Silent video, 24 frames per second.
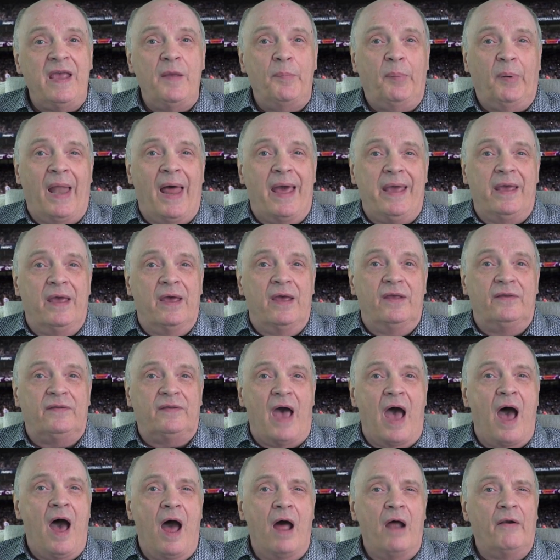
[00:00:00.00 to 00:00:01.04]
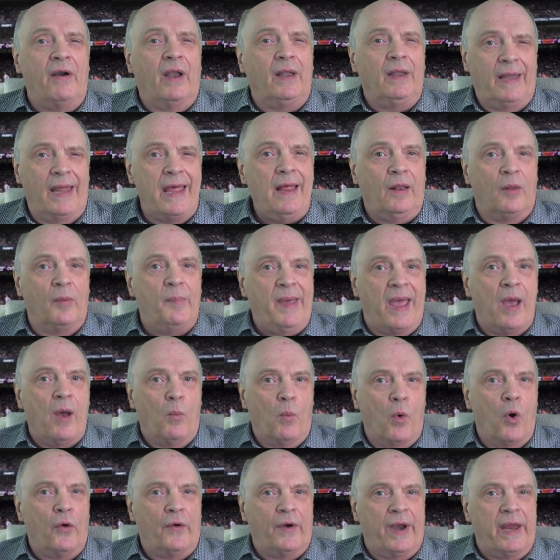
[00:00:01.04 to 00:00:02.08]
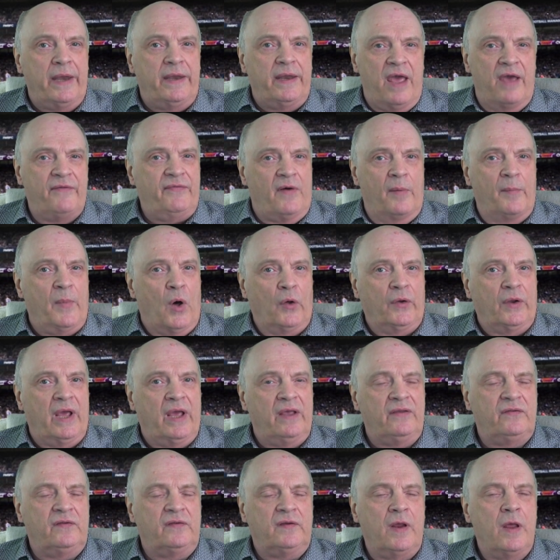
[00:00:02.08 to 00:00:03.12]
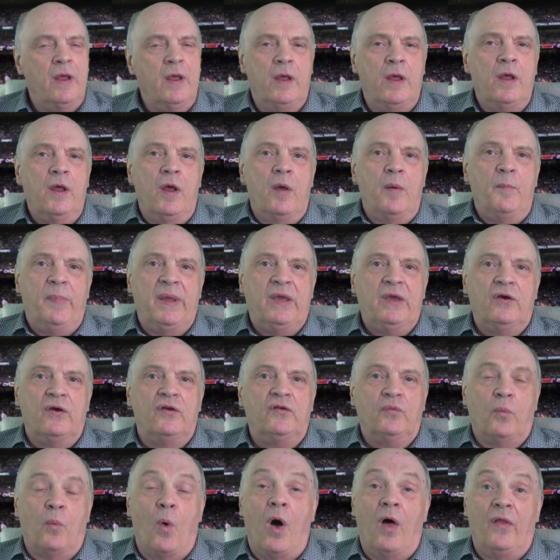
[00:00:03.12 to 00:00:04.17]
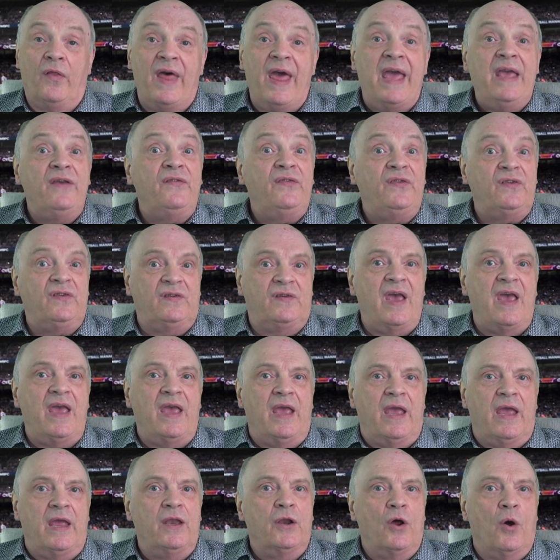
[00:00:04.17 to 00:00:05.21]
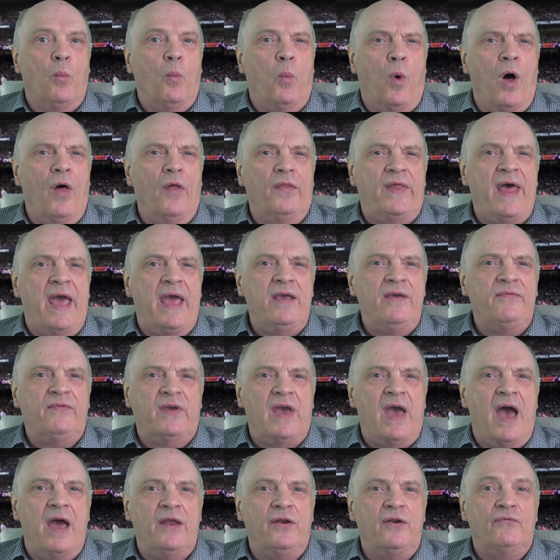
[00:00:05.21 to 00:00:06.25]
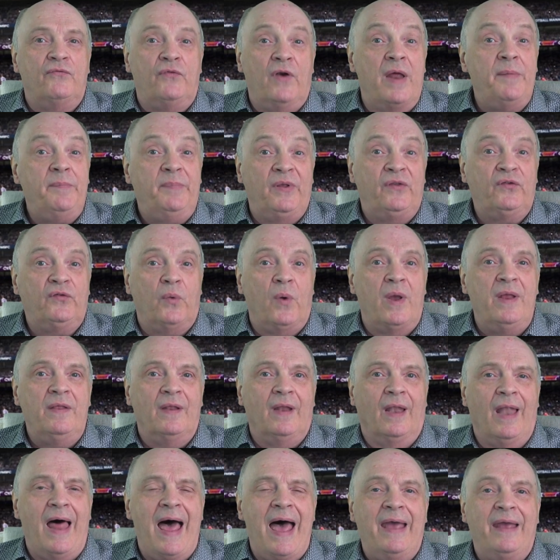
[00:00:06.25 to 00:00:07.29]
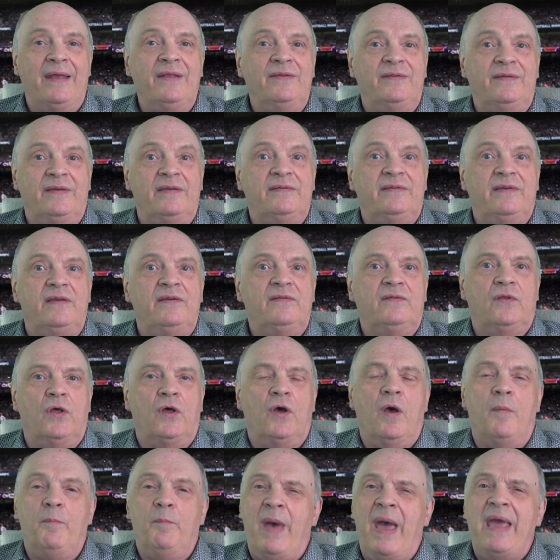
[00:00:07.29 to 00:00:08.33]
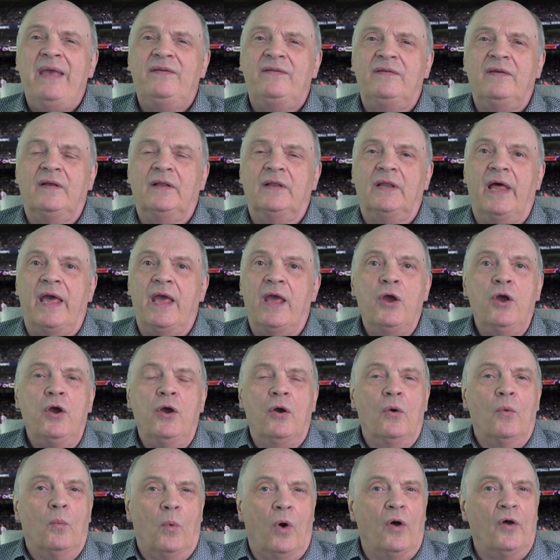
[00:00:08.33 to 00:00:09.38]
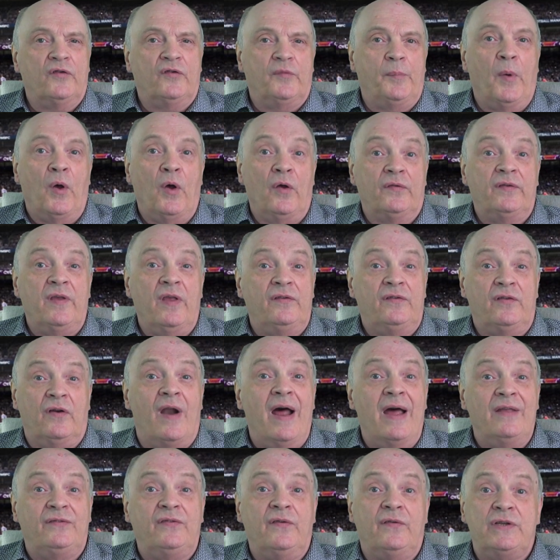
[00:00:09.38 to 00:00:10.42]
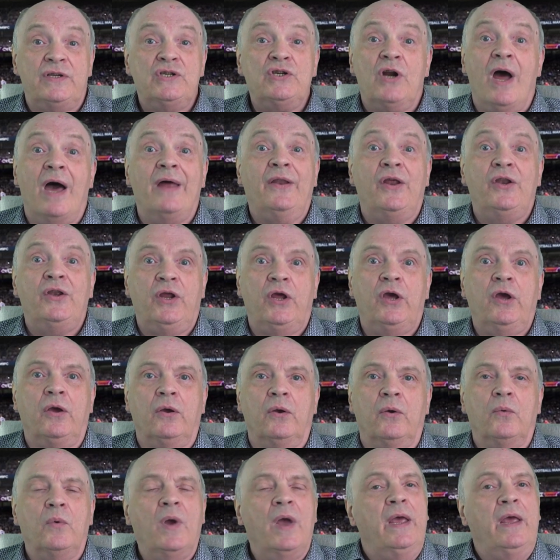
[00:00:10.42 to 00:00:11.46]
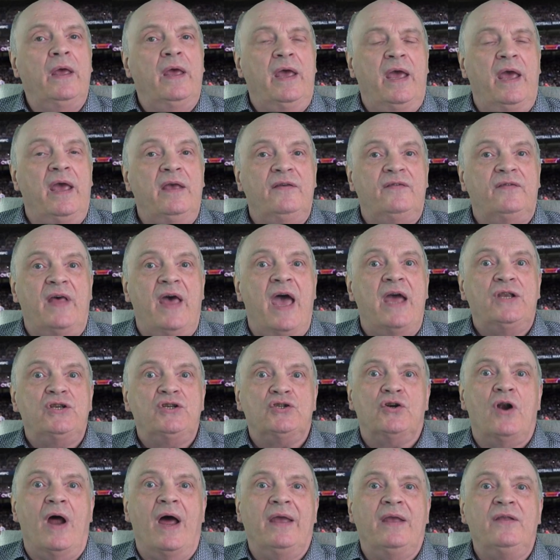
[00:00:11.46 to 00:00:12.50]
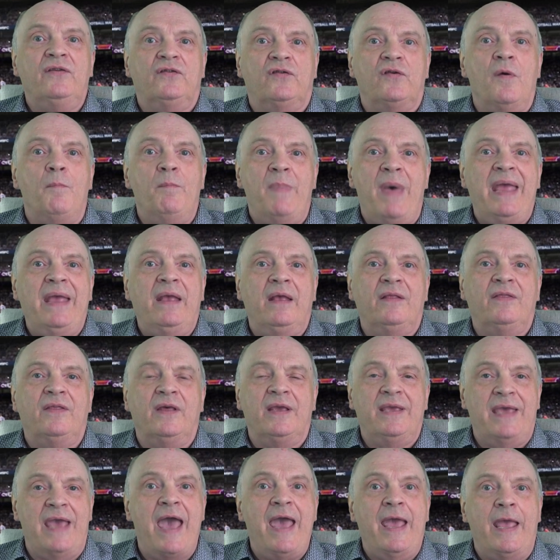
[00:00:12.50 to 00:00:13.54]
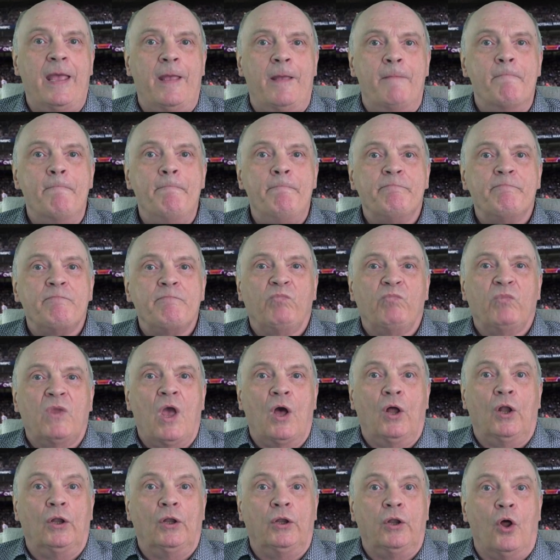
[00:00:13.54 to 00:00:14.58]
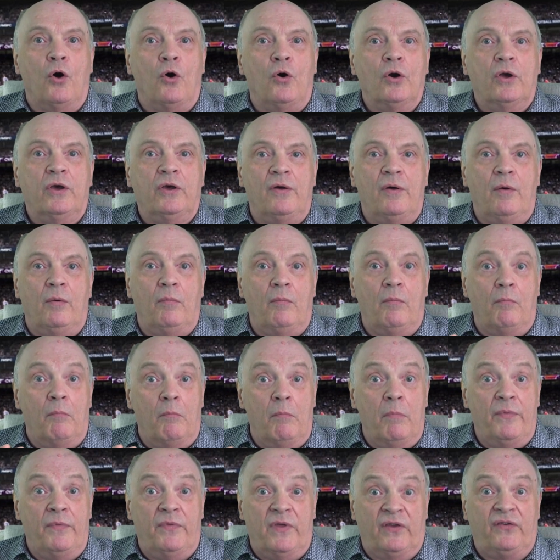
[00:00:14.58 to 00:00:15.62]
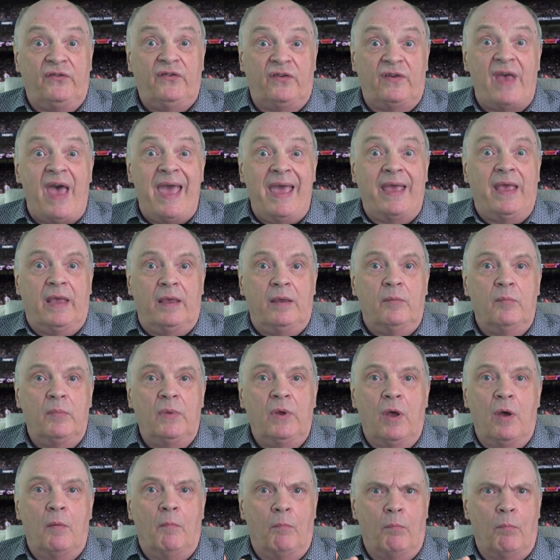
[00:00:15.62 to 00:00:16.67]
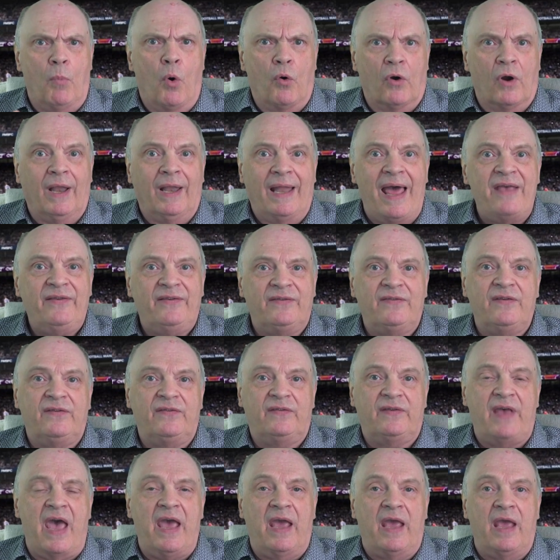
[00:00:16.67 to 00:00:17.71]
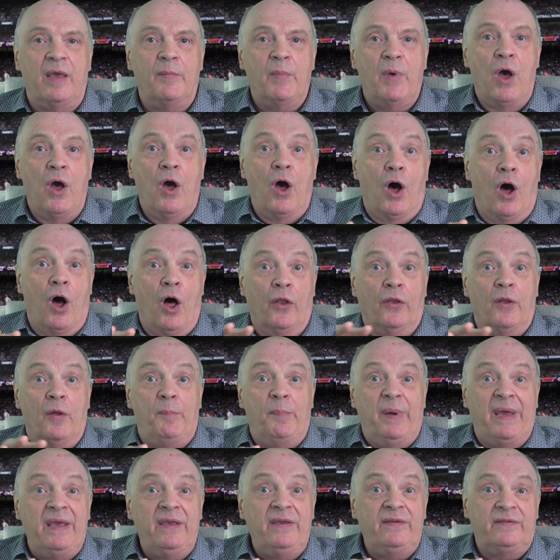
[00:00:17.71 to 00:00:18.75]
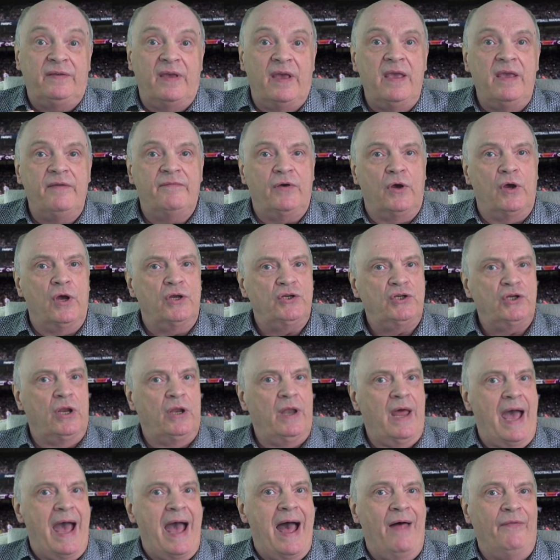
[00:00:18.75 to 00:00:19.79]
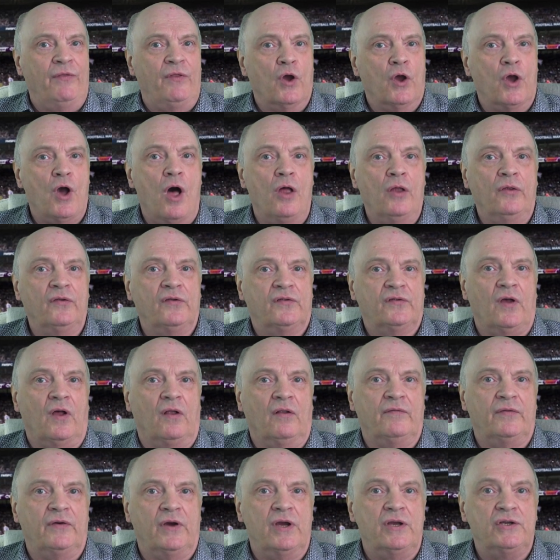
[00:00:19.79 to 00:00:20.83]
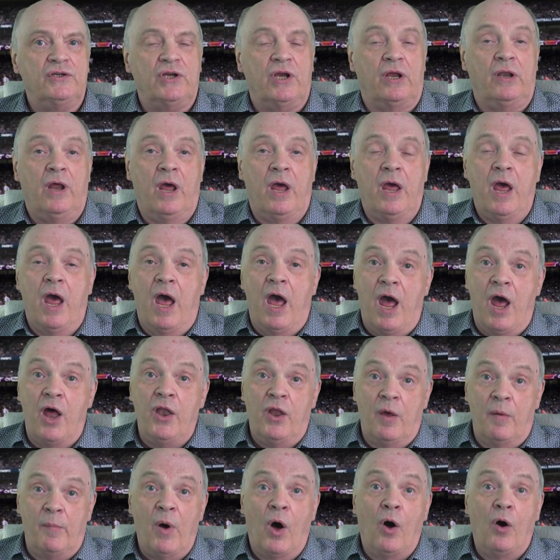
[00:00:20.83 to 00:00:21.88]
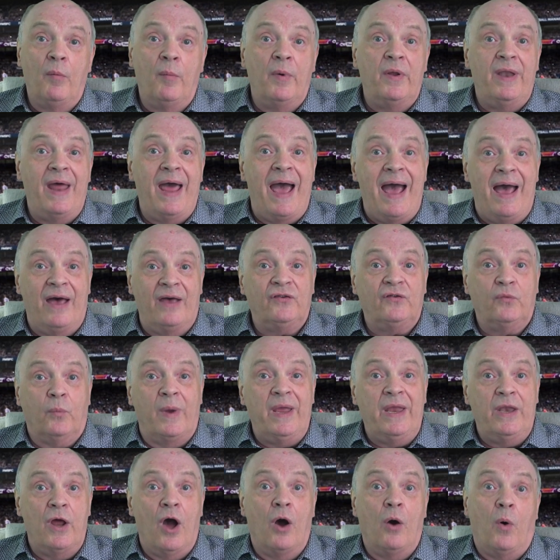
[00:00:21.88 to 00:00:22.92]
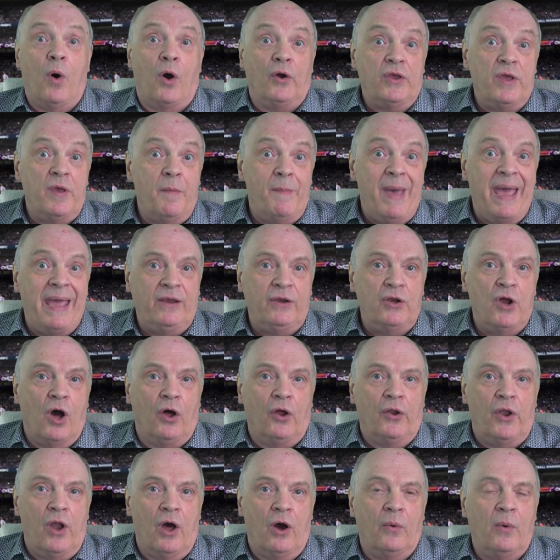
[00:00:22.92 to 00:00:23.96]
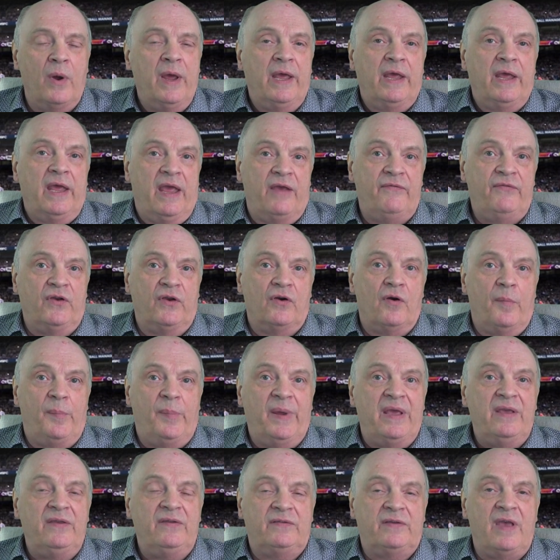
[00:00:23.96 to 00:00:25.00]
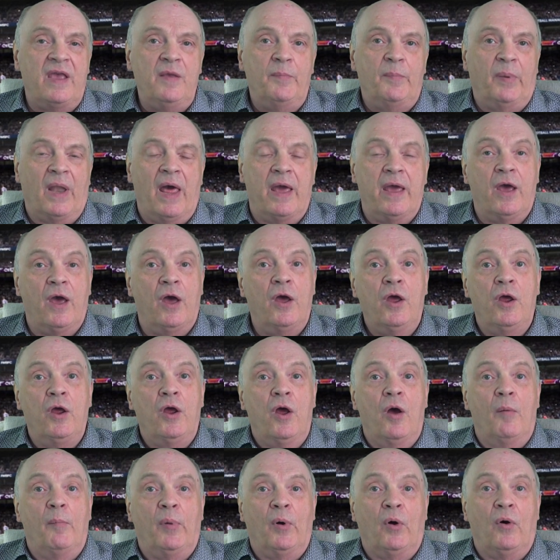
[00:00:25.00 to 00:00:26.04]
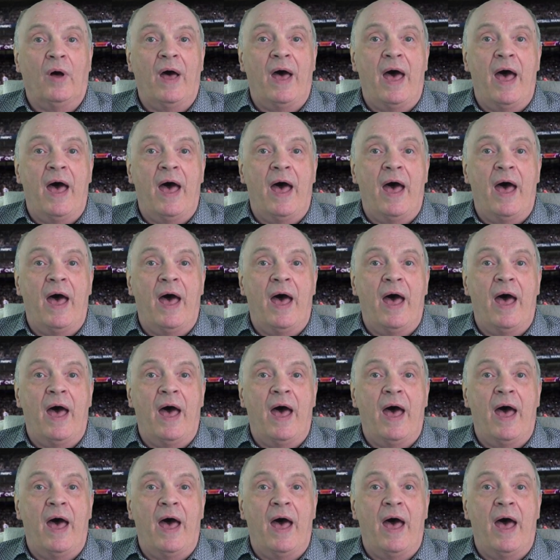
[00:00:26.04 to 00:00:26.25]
players are a little bit worried, if I'm honest, because what they've seen and what they've kind of read between the lines is that basically what Sports Interactive are trying to do is they're trying to make the game look the same, more or less the same, on the PC version and the console version. At the moment, as we know, or you may not know if you're a PC player, but